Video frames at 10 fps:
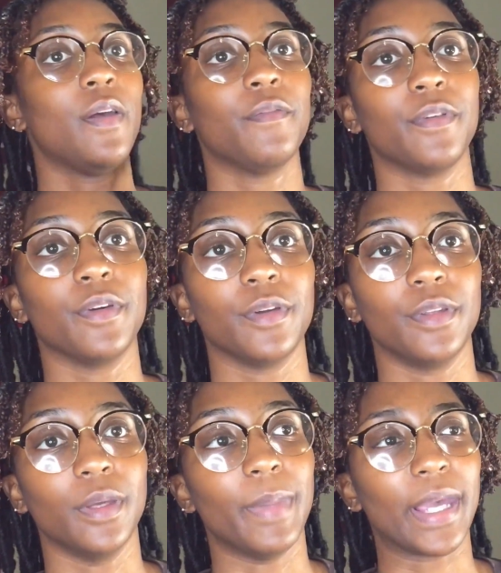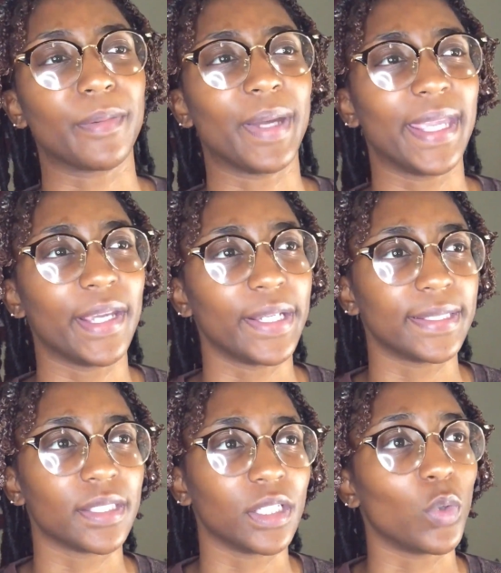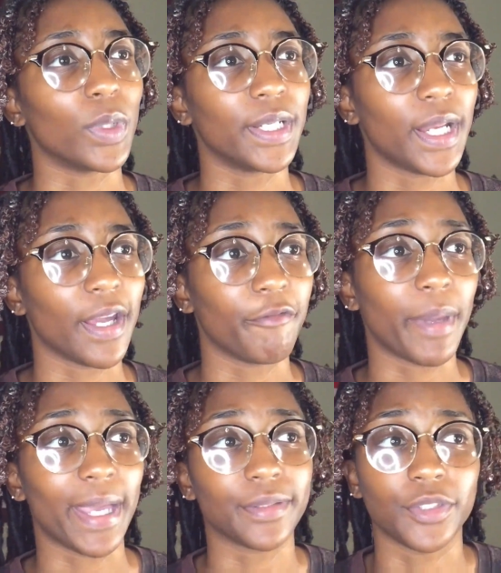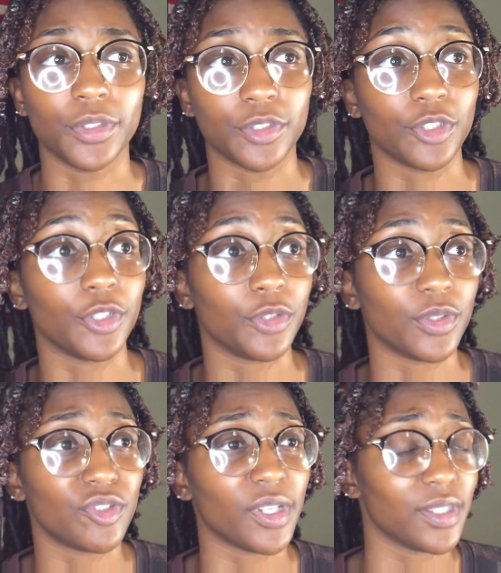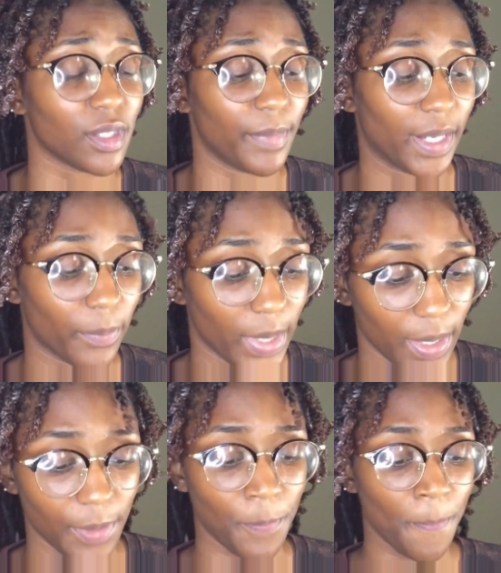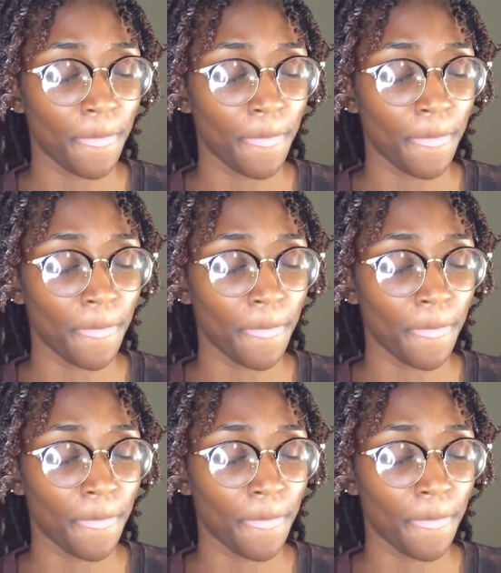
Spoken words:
For the back of my hair, it took 1.5 packs, so there's 33 strands in the back of my head.